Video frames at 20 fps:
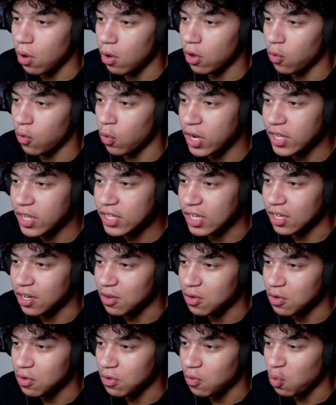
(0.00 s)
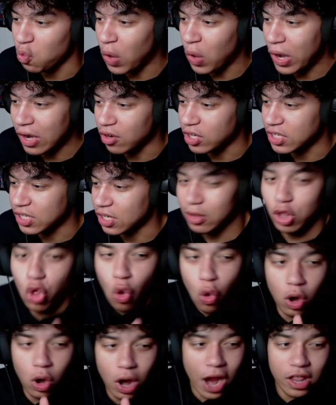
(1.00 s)
What is it? Where is it?
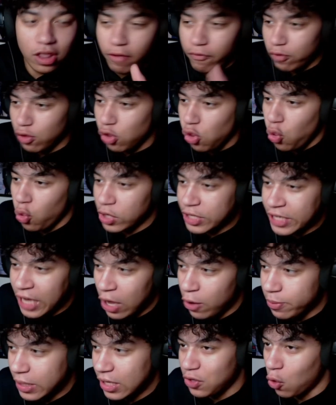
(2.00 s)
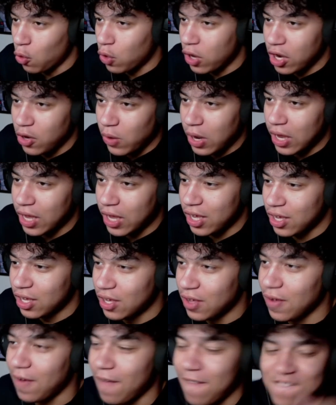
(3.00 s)
Lore, I love lore, tell me. Don't cut away.
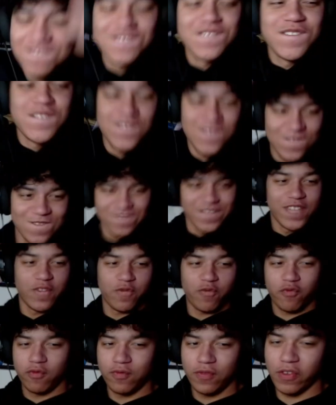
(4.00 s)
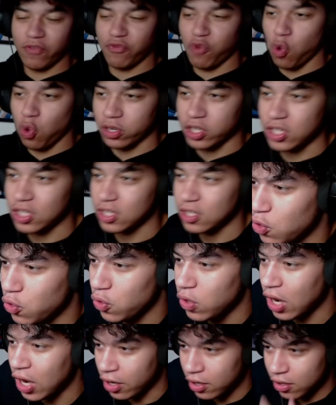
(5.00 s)
Of course.
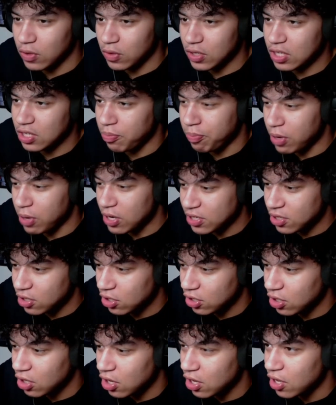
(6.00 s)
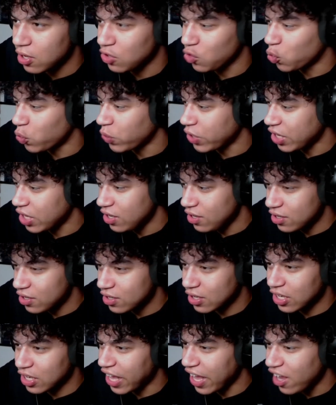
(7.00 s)
Udon, what is the prisoners? Queen
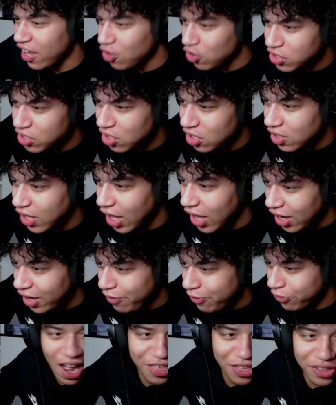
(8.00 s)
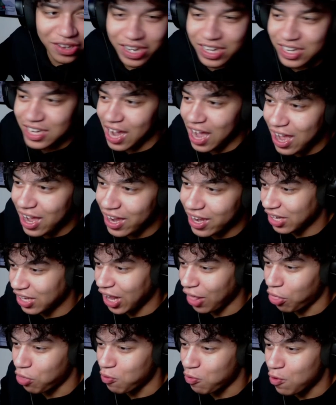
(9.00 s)
and King are still alive? I thought they died. They
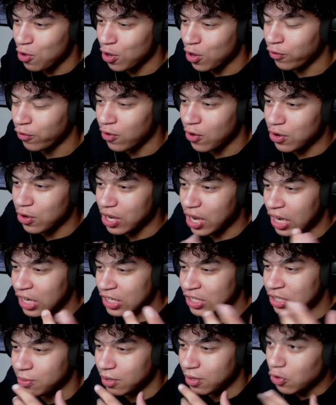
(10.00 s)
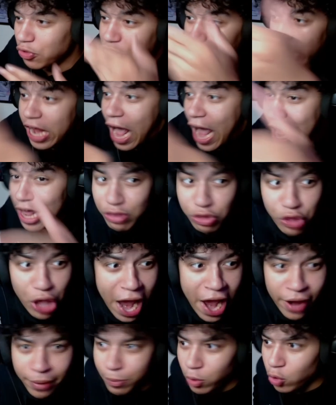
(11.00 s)
got thrown off of Onigashima. The
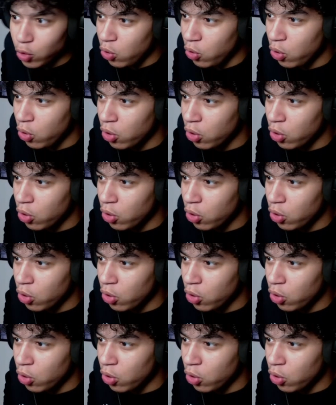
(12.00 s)
Admiral!